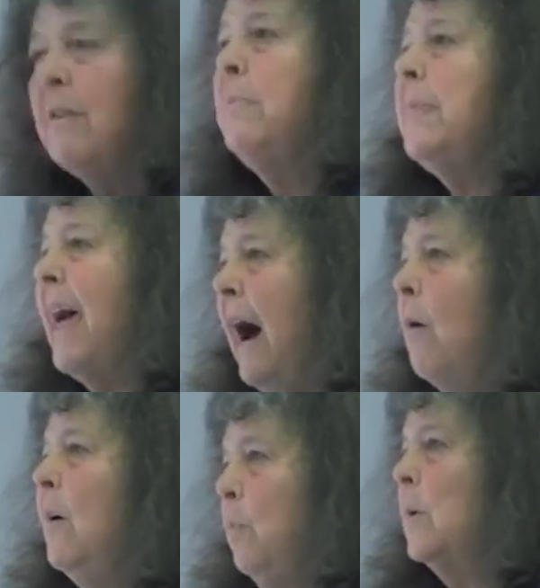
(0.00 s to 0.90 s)
with
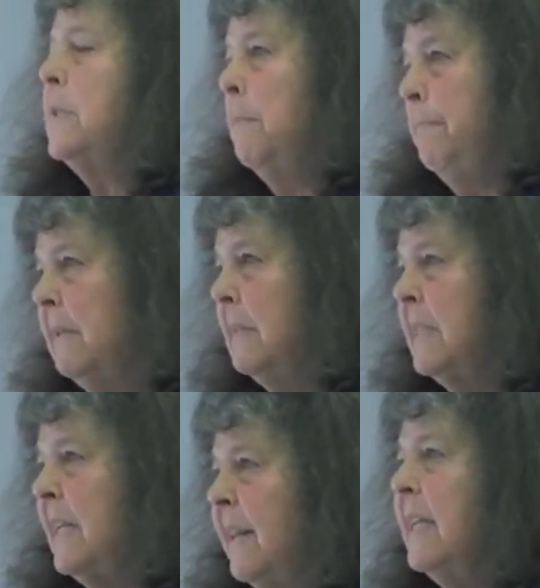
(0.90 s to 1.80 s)
our water bills,
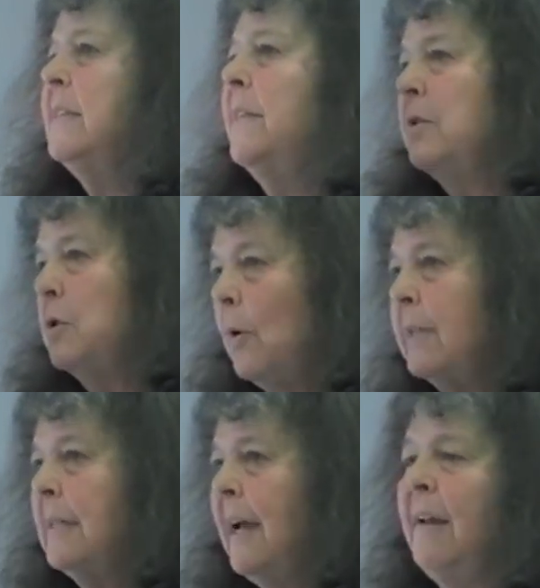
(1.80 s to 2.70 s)
and that's the
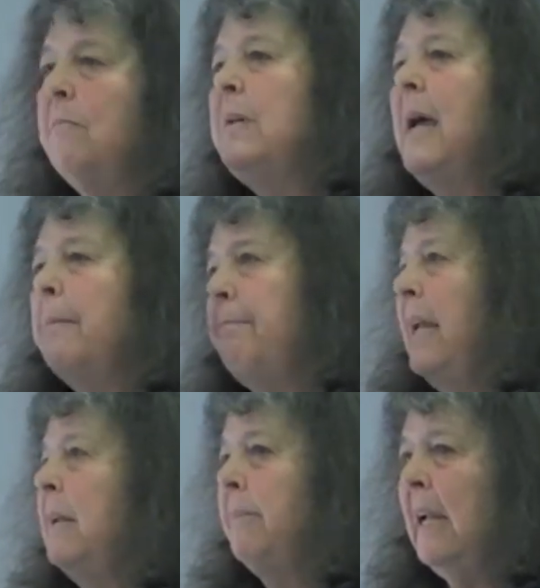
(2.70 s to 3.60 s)
third time we are
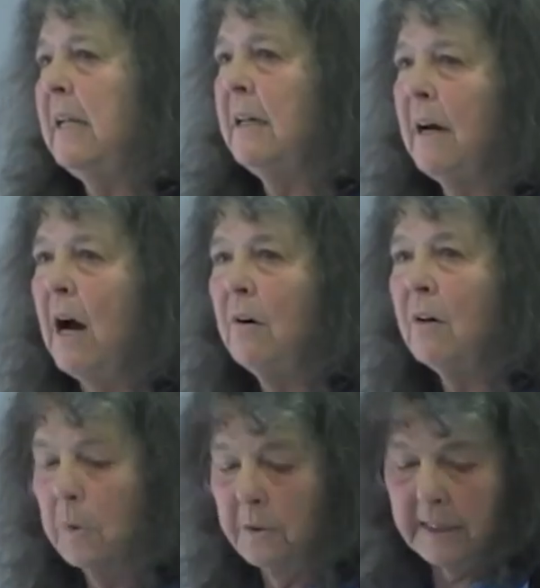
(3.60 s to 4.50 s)
paying back our
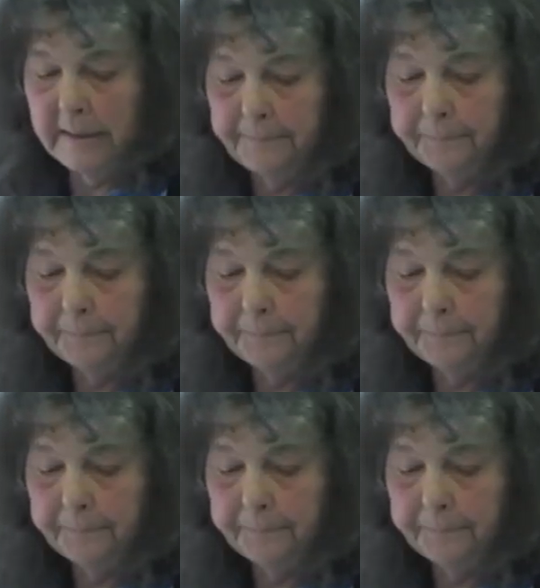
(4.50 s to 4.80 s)
water.